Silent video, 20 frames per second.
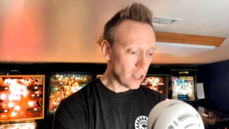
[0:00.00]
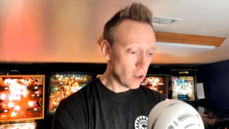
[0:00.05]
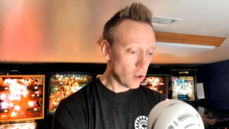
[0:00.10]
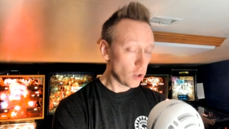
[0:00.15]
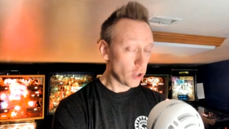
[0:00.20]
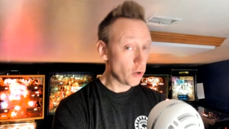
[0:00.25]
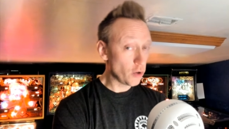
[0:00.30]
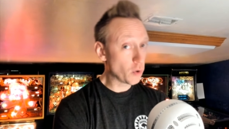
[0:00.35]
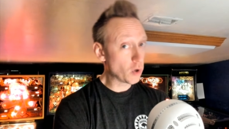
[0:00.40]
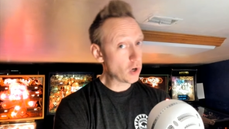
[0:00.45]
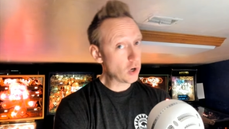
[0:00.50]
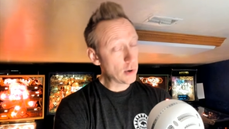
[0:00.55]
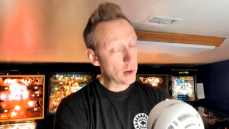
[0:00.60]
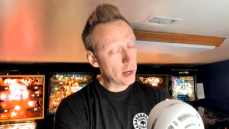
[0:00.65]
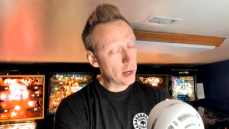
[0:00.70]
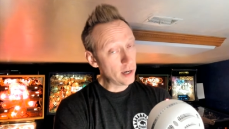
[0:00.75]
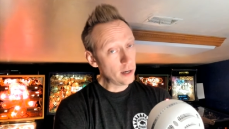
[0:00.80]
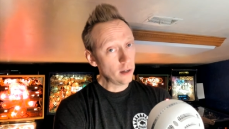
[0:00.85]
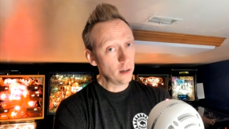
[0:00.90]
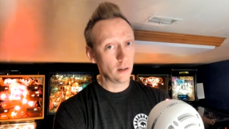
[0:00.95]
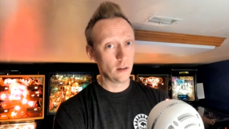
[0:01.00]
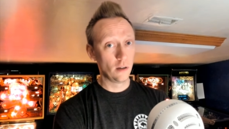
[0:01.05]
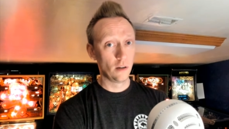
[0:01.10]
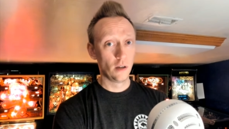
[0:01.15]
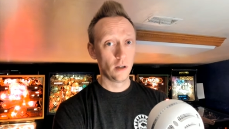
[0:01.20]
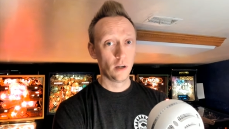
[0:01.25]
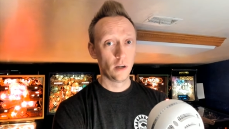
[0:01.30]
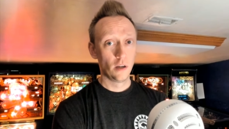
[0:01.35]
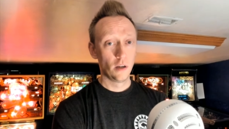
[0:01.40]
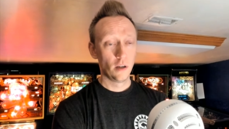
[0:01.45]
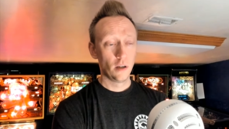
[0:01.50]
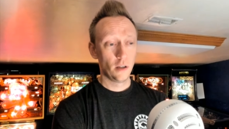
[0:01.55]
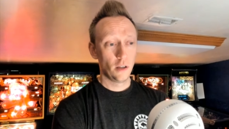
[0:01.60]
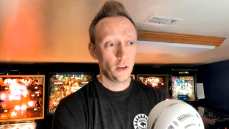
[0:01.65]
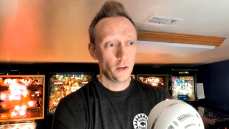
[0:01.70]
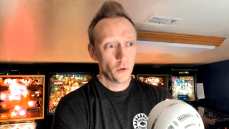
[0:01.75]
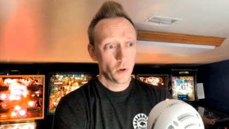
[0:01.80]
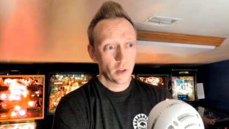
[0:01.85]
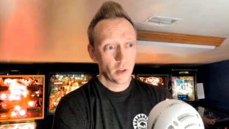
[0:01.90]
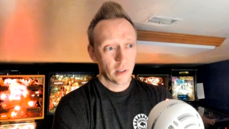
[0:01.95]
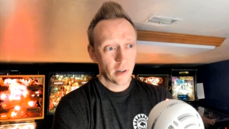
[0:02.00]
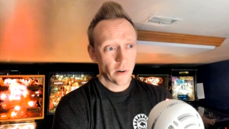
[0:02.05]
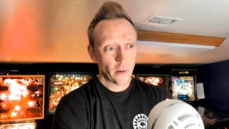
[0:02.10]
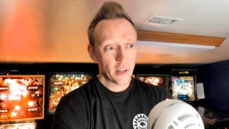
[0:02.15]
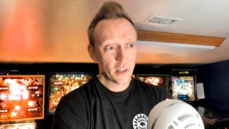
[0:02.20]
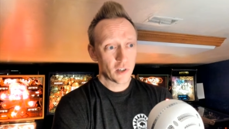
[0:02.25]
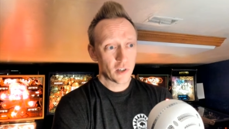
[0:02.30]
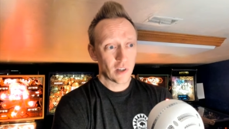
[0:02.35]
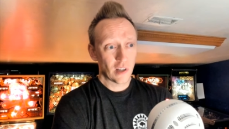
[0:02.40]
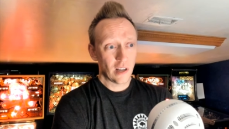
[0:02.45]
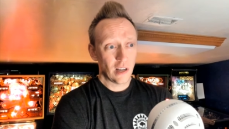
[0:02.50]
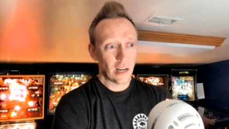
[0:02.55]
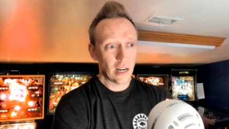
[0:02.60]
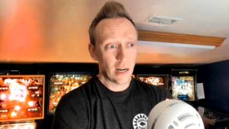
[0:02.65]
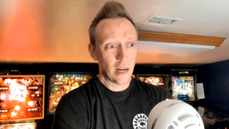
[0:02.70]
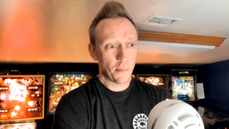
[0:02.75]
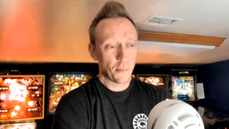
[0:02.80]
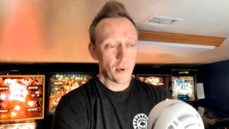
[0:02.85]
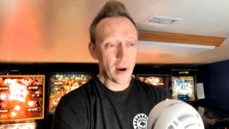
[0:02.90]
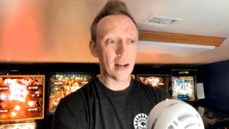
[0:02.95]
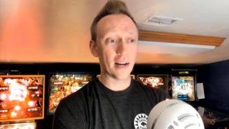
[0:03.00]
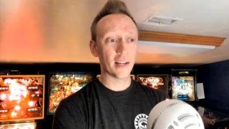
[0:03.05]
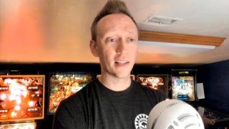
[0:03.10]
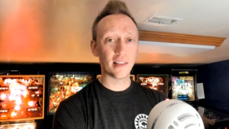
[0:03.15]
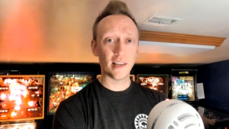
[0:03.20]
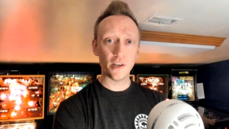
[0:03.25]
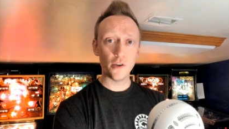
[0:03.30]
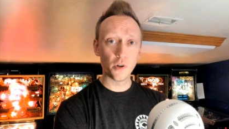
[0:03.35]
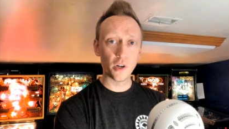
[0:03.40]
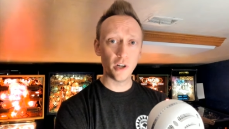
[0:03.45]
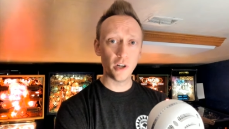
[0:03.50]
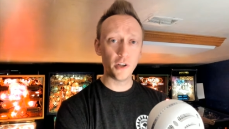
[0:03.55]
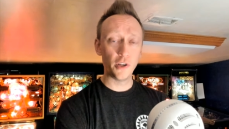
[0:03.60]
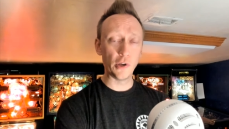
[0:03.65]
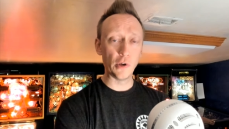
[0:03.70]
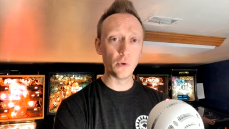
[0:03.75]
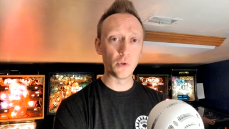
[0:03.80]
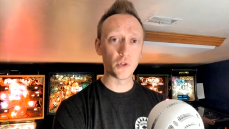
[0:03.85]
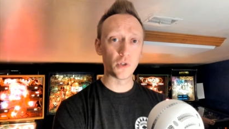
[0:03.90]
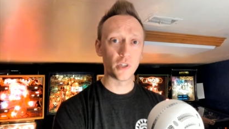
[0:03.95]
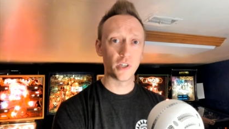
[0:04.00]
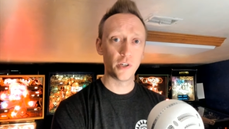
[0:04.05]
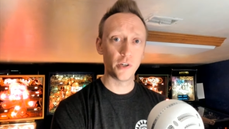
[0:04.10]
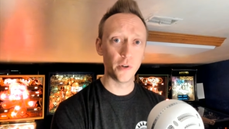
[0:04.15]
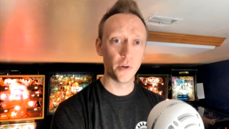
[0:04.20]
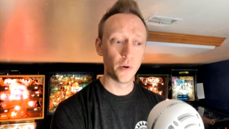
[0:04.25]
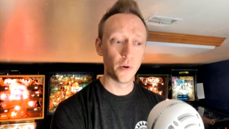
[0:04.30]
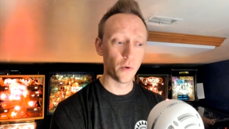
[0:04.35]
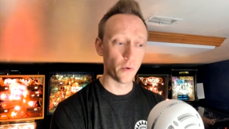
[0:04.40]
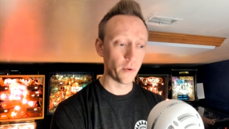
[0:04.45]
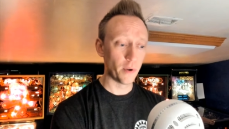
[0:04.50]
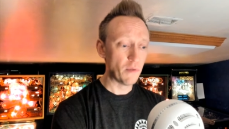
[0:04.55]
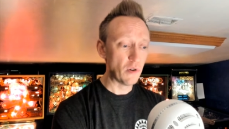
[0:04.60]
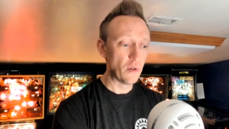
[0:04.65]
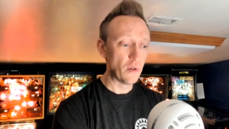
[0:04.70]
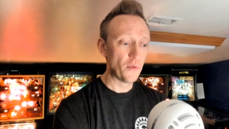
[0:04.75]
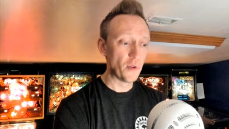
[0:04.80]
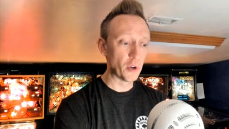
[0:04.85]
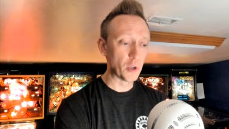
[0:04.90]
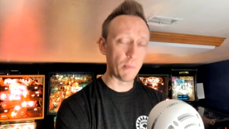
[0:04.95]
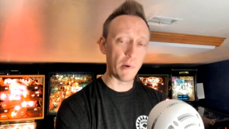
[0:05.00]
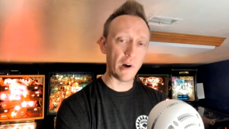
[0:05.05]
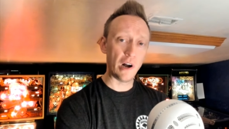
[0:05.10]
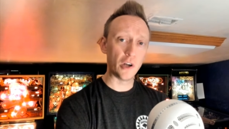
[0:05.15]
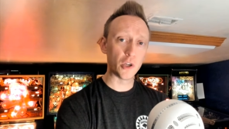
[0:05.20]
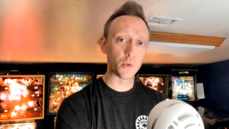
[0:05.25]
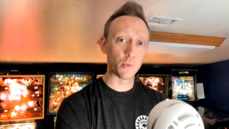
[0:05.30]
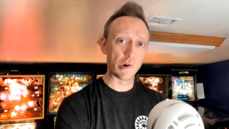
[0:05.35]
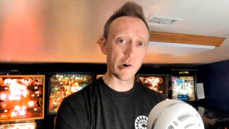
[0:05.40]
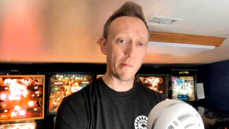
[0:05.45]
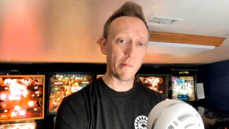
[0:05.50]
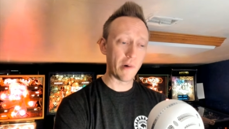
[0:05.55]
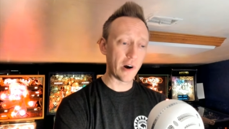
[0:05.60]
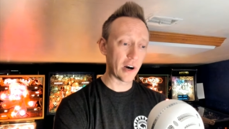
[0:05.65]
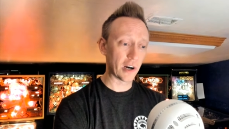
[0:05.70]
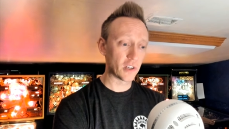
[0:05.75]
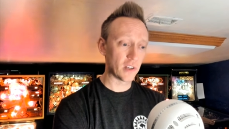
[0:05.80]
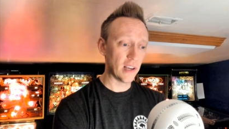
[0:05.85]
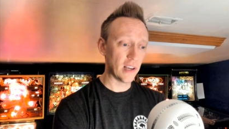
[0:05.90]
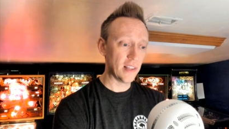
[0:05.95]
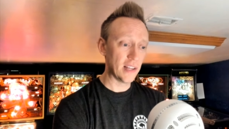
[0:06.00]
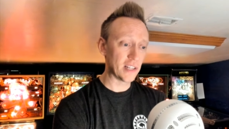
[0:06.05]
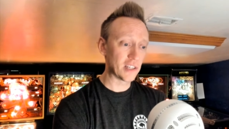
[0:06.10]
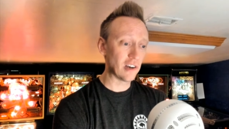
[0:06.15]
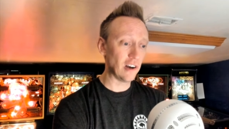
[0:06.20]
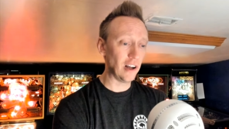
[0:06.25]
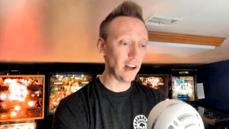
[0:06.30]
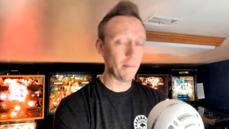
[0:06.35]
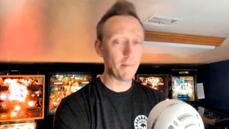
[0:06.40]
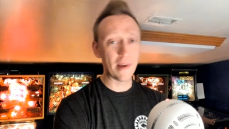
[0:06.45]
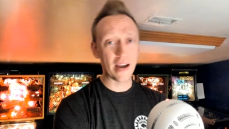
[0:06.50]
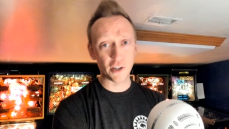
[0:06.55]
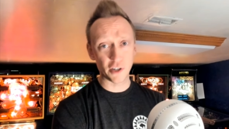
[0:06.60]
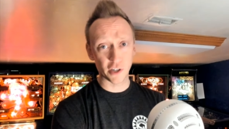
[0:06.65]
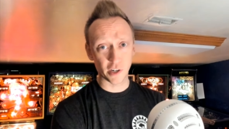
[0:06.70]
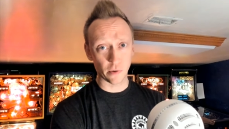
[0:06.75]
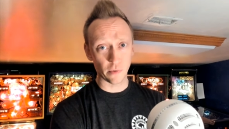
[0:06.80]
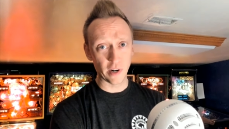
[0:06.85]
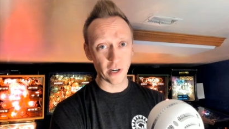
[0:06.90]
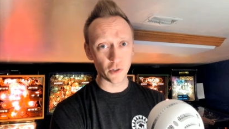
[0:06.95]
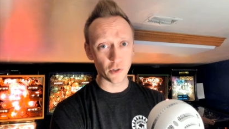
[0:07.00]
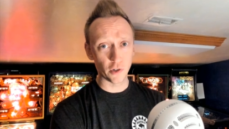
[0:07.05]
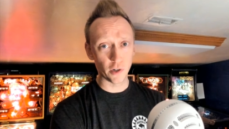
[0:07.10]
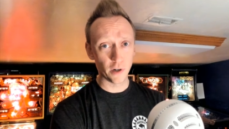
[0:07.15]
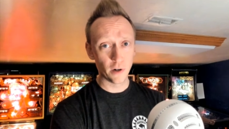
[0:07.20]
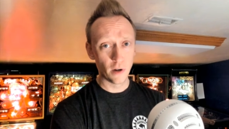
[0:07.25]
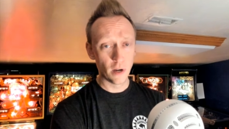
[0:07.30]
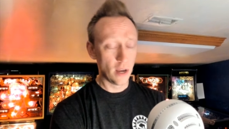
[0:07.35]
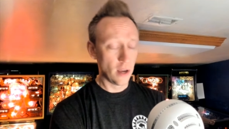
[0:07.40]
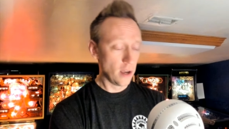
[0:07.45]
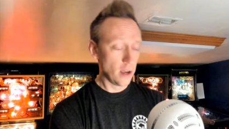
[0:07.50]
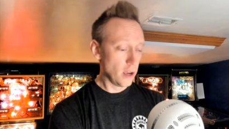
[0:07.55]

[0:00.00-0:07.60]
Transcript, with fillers: There is a product that you could use to remove those ball swirl marks, and that's called Magic Eraser.